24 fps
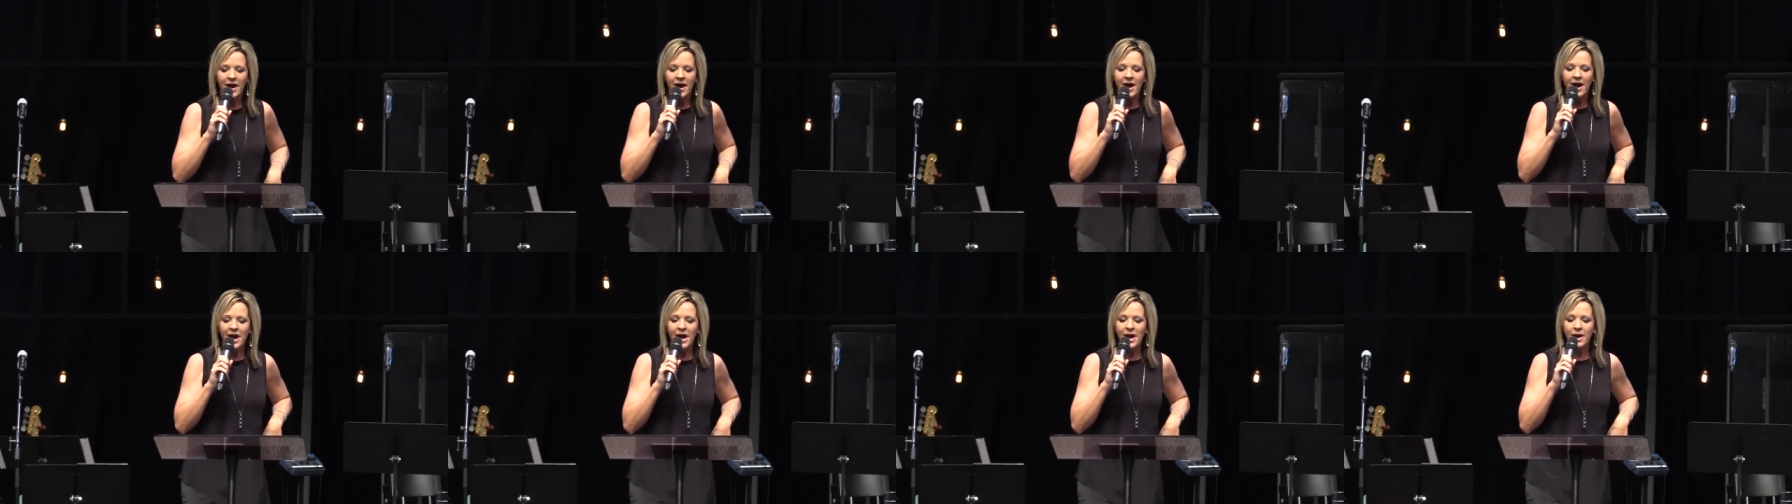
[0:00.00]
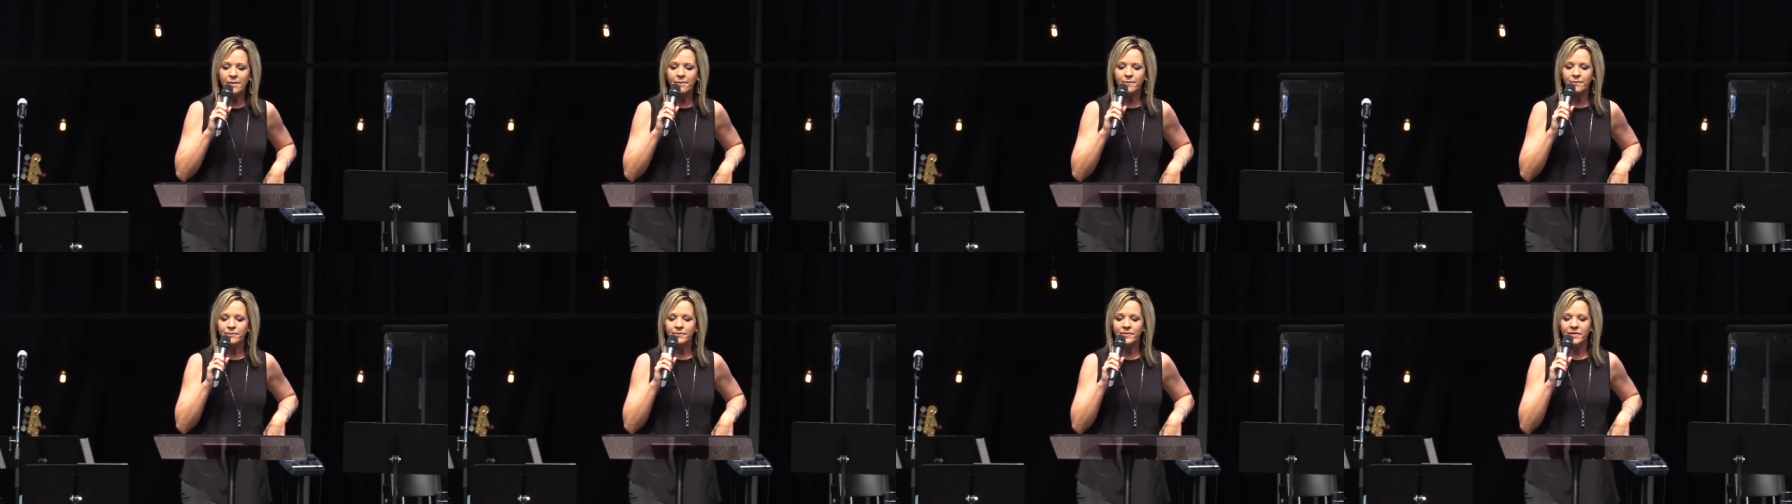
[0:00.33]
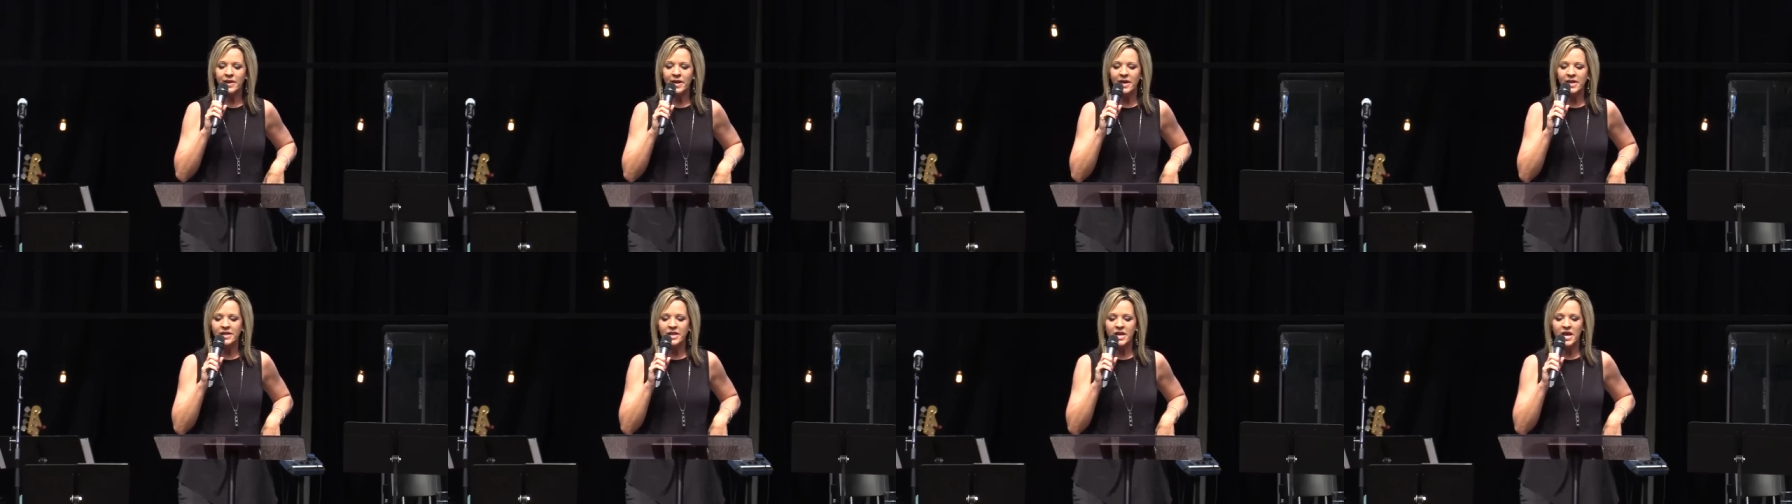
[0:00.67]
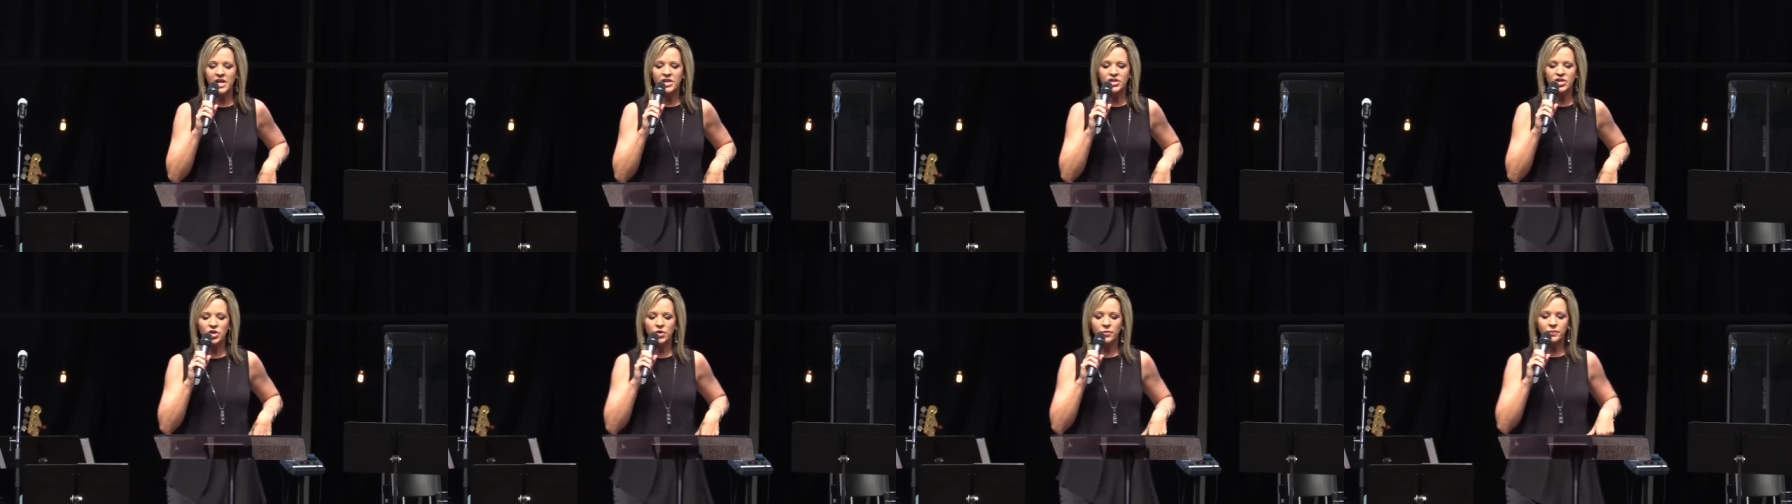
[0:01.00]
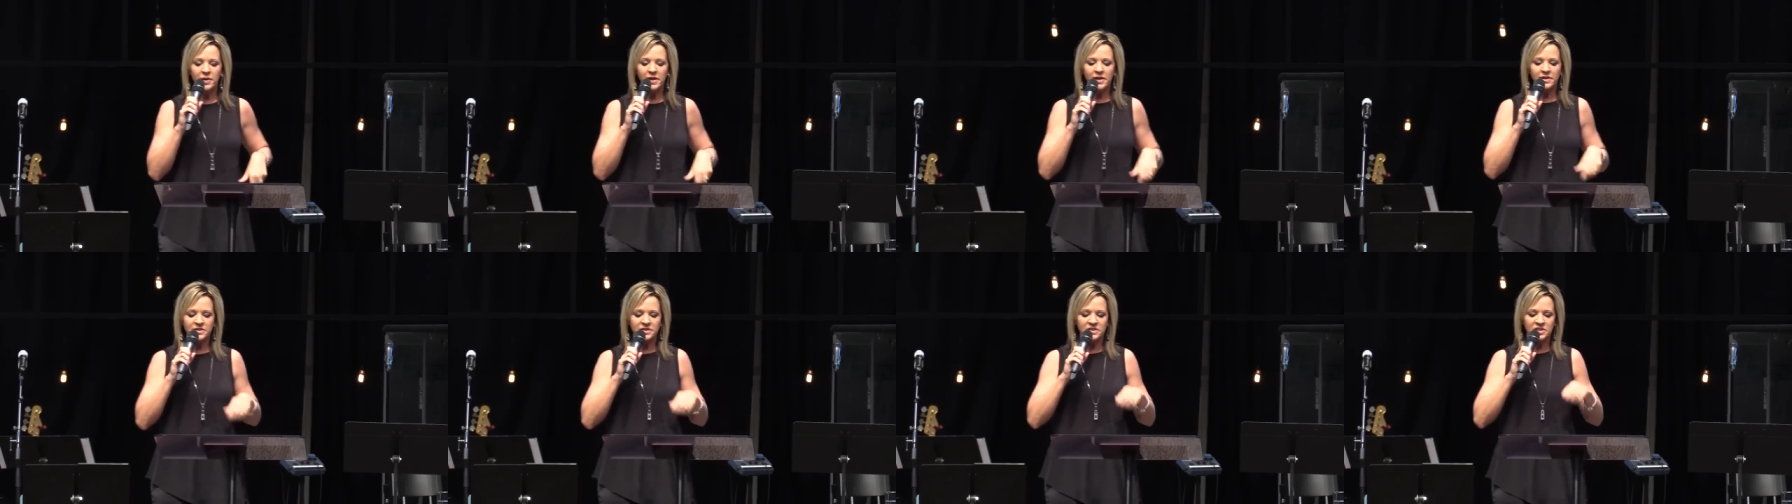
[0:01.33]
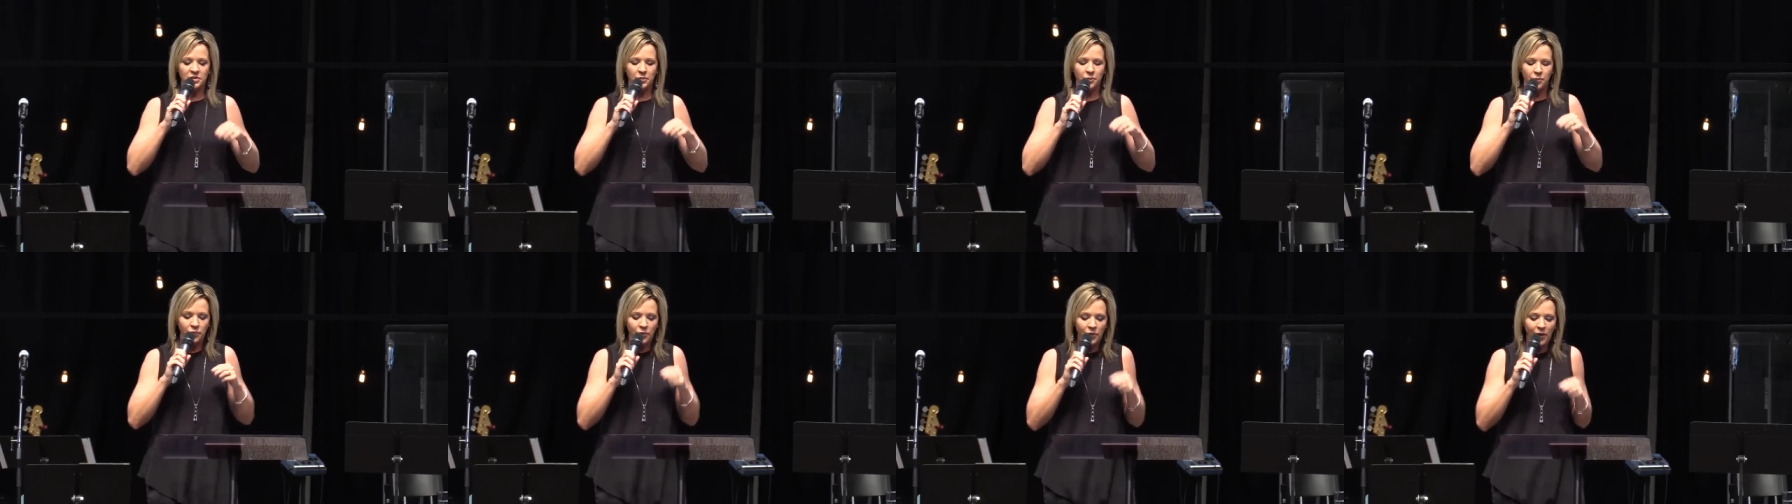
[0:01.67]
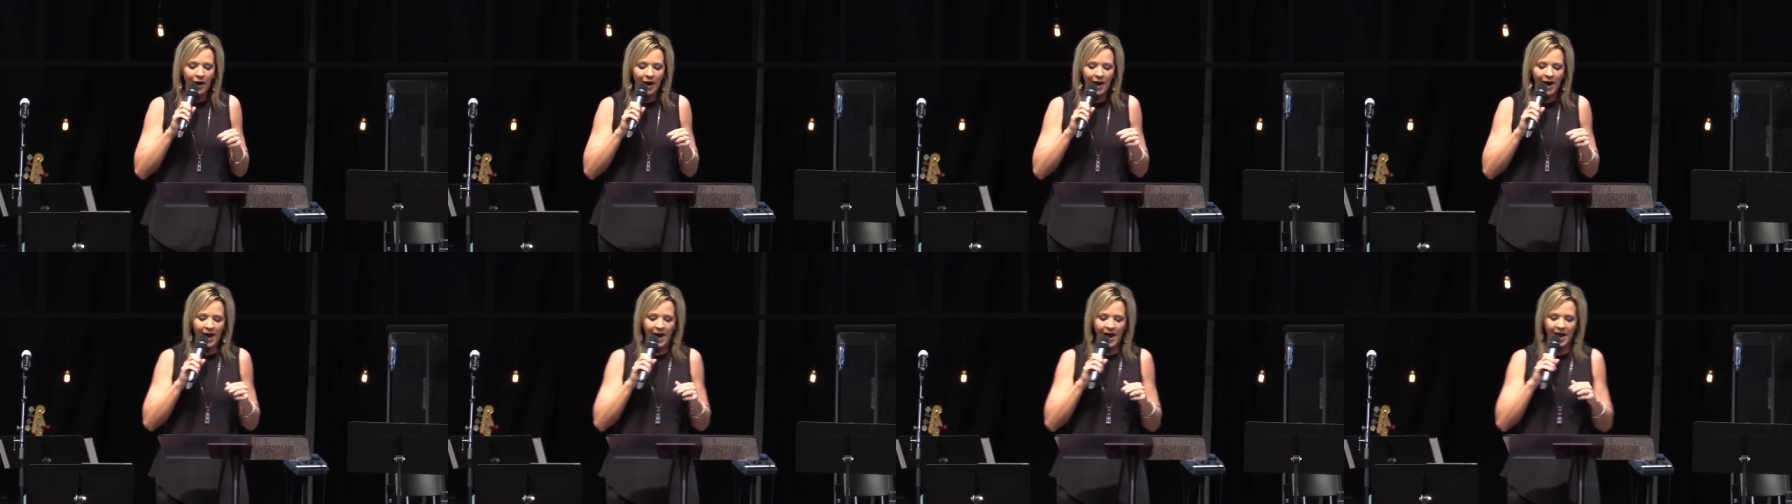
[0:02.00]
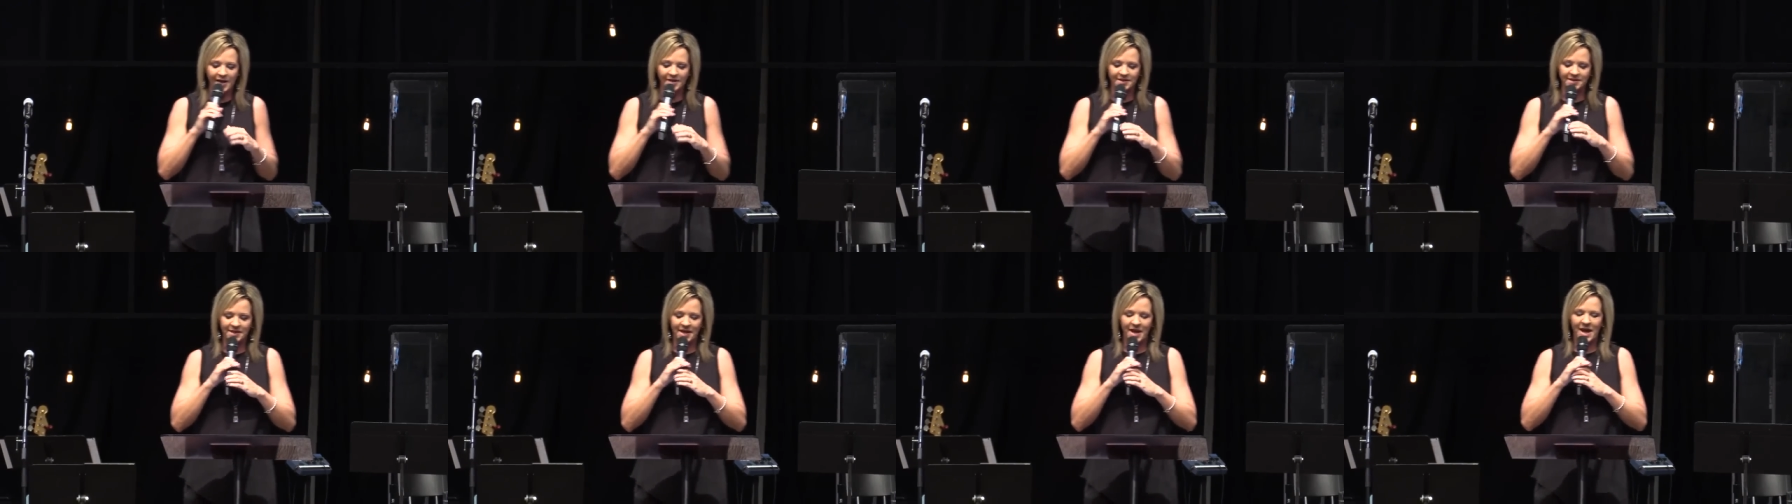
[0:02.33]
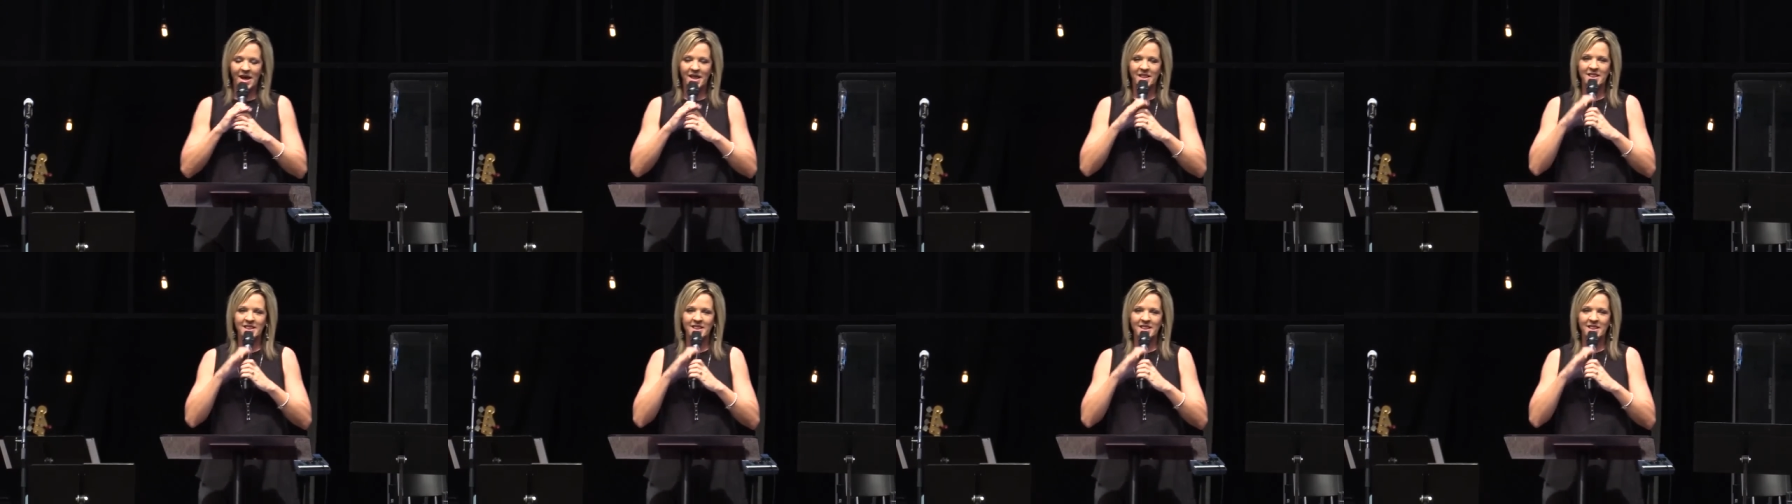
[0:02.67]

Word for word: Um, and, and you'll be surprised